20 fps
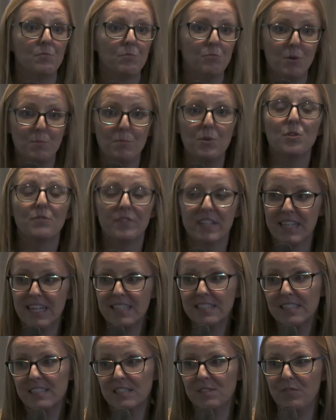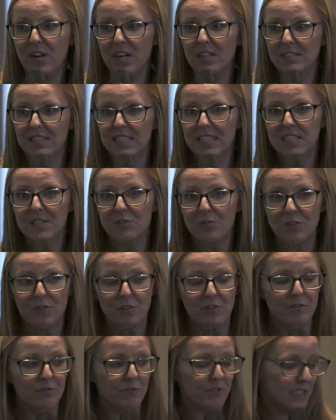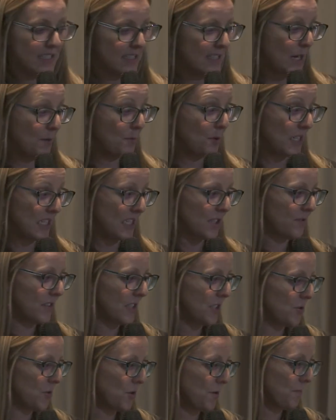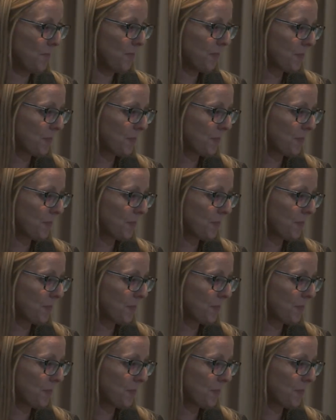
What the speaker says: removing that disadvantage for a disabled individual.